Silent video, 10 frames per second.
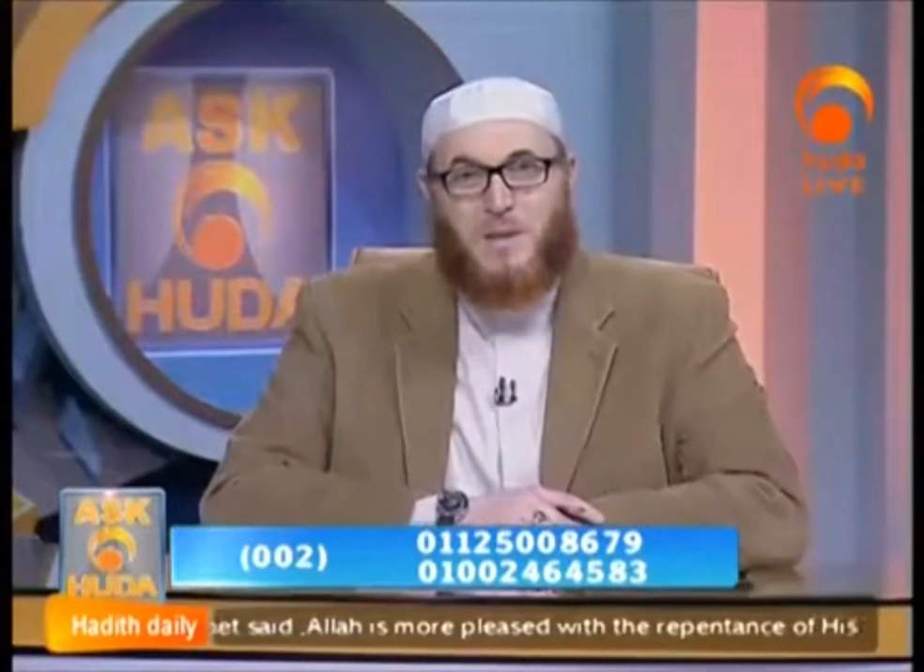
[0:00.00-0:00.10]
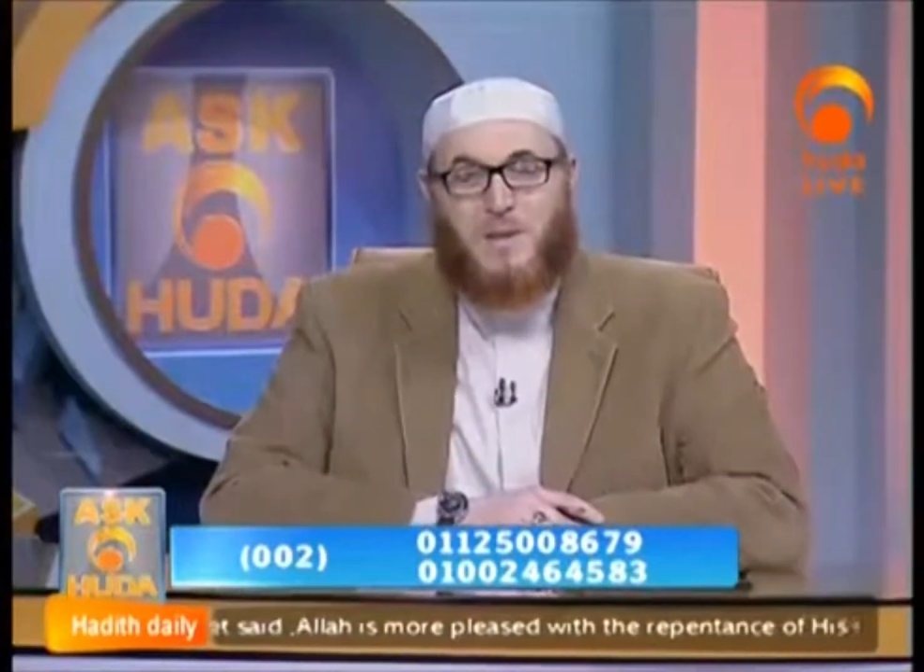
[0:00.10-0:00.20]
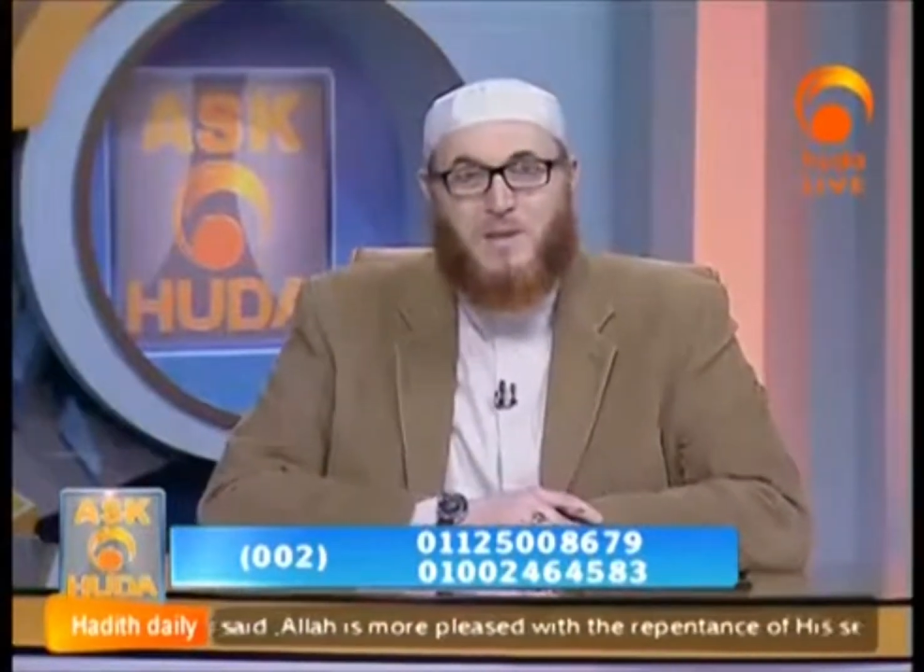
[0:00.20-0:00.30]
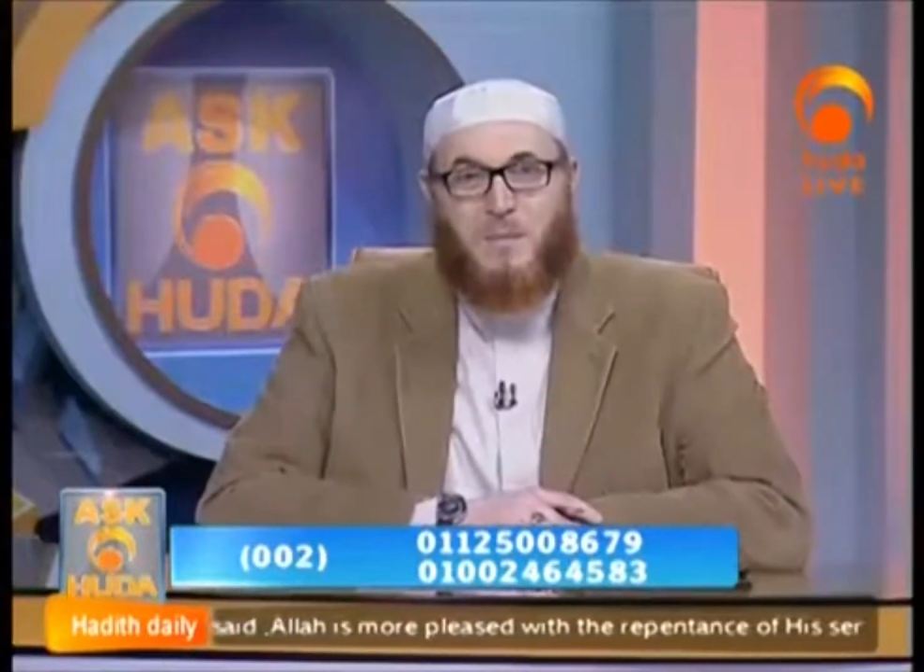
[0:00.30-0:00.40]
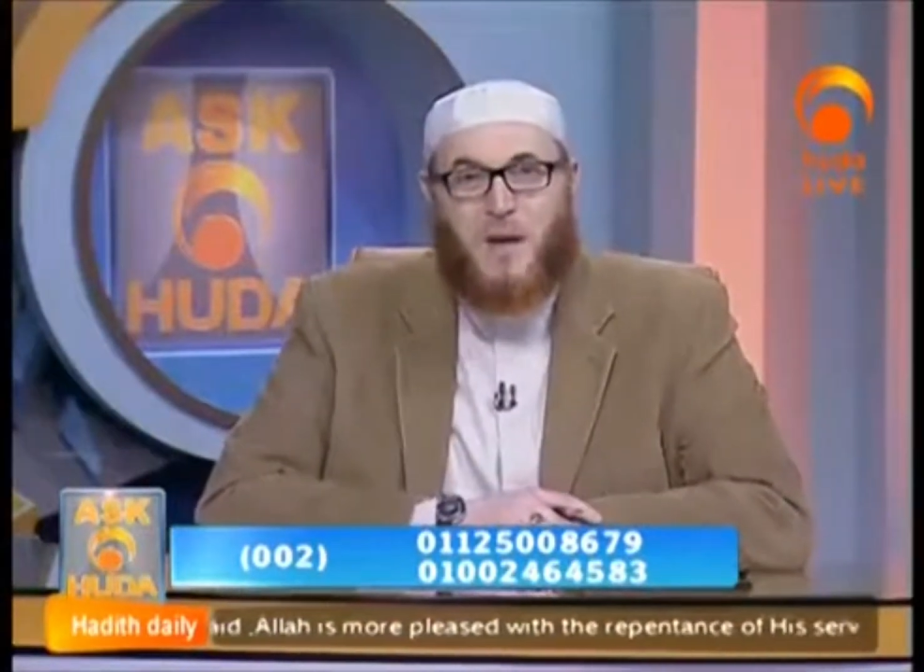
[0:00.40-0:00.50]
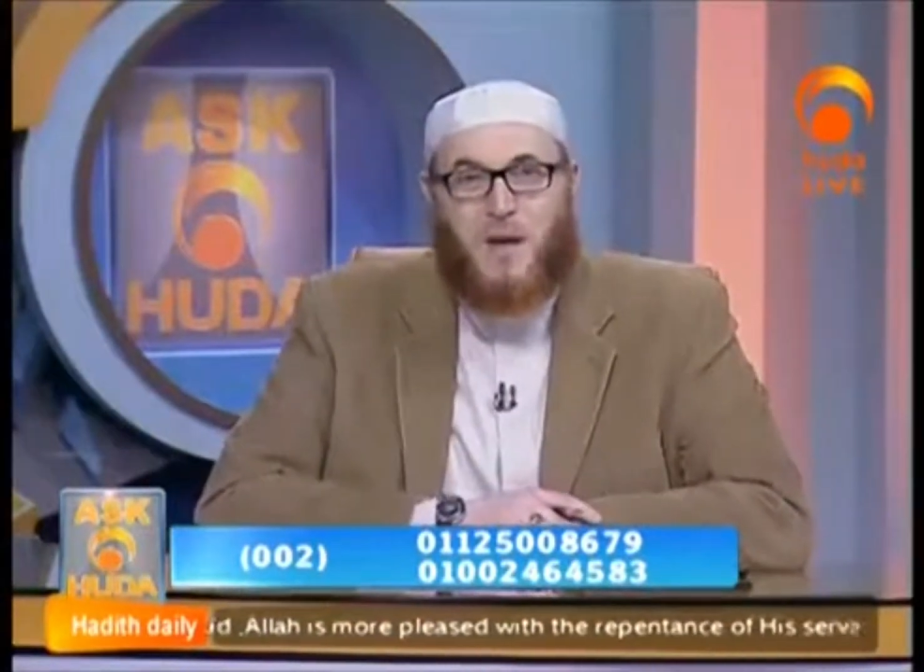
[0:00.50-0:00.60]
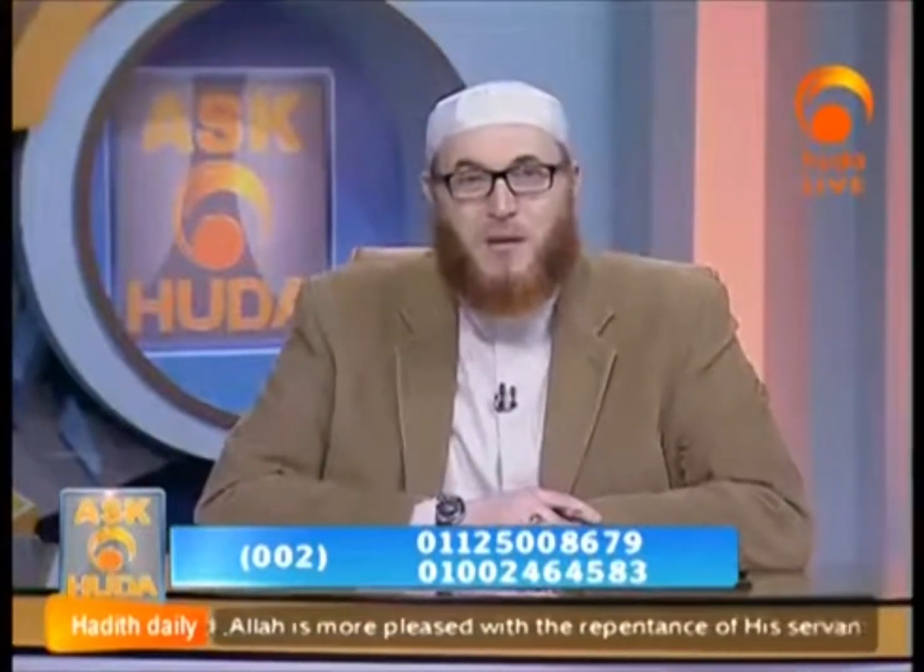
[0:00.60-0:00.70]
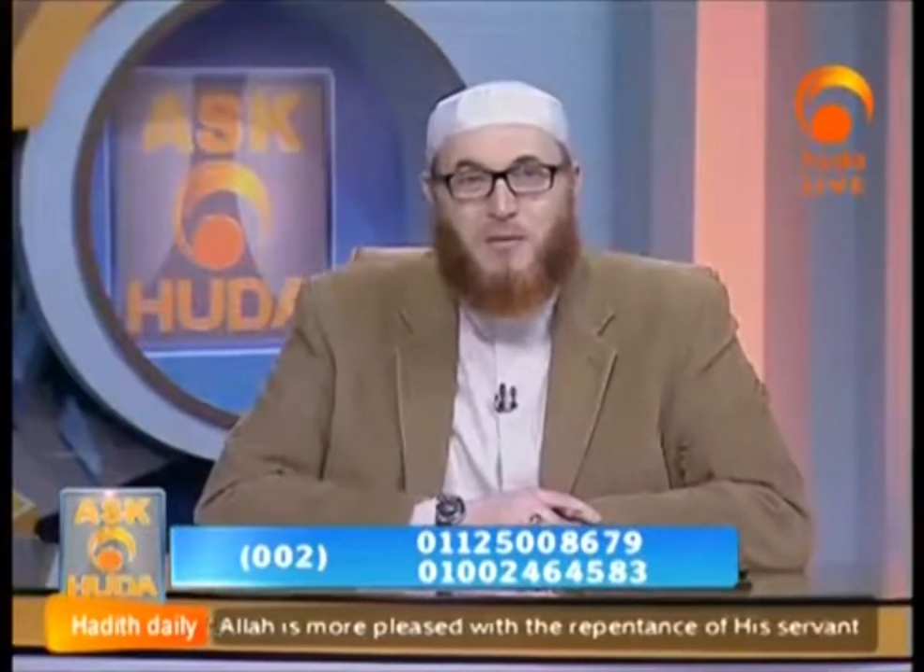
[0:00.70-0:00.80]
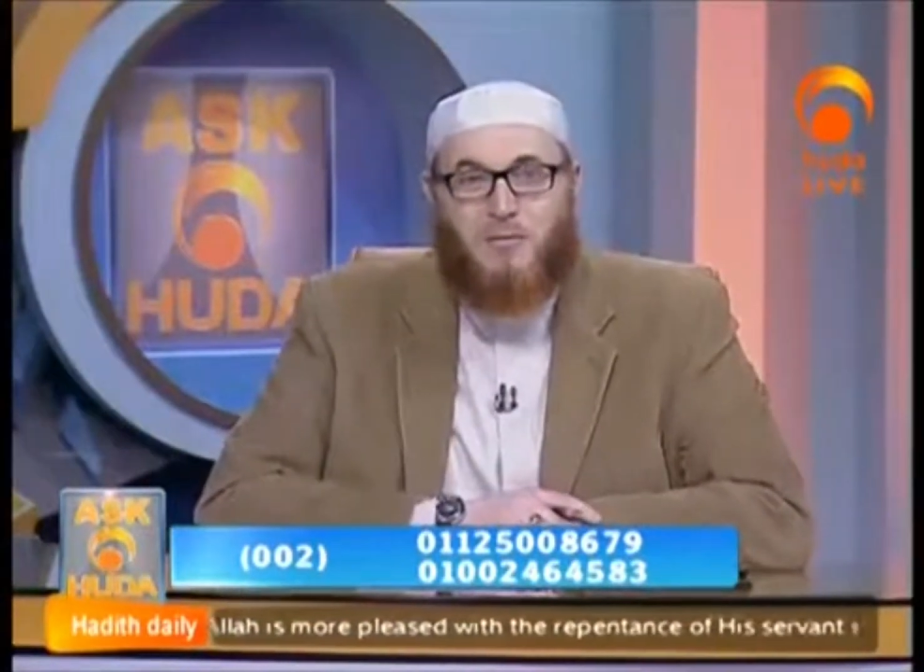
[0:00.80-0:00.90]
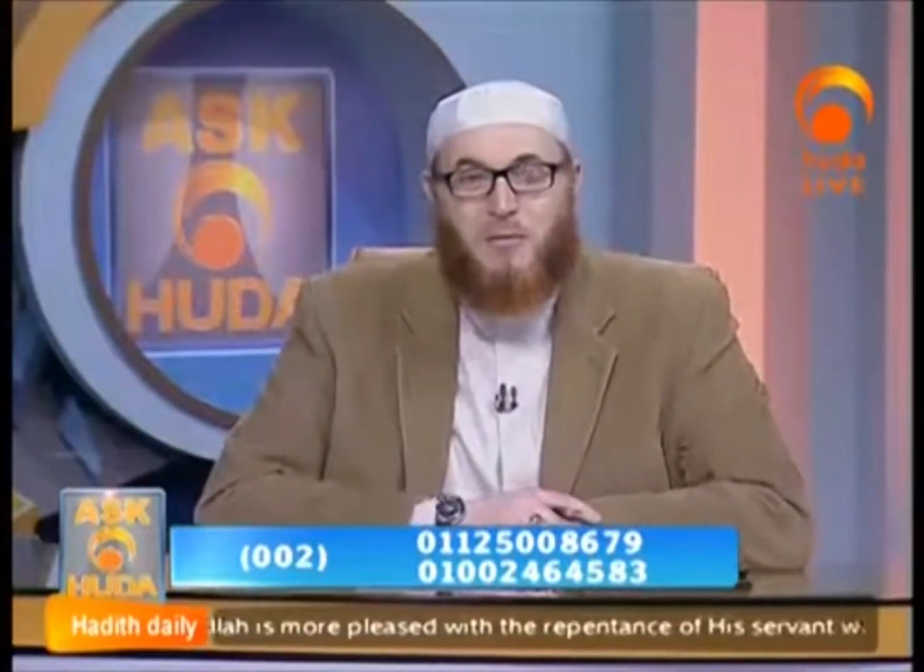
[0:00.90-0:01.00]
It's a
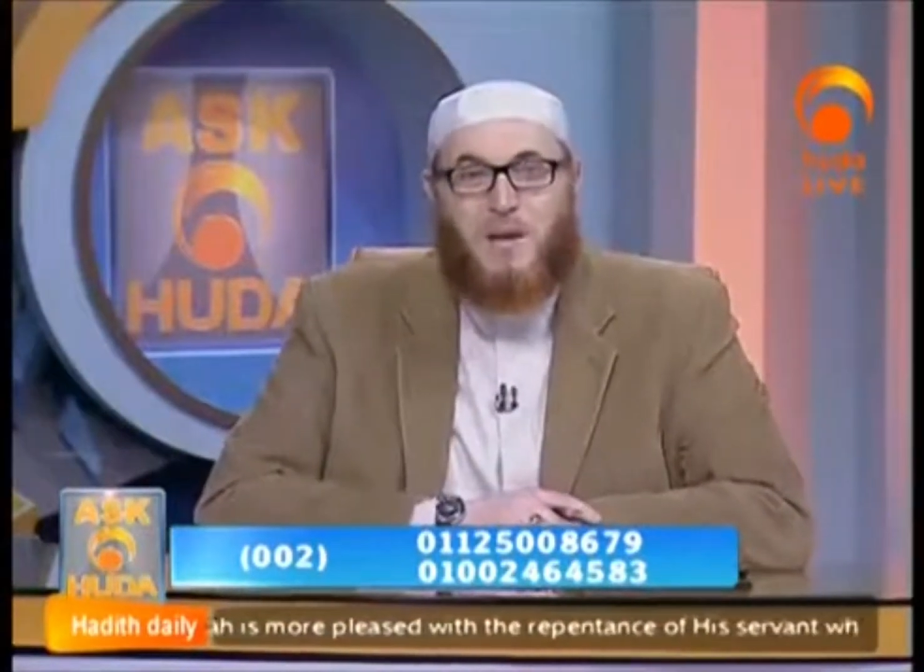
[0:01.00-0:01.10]
matter of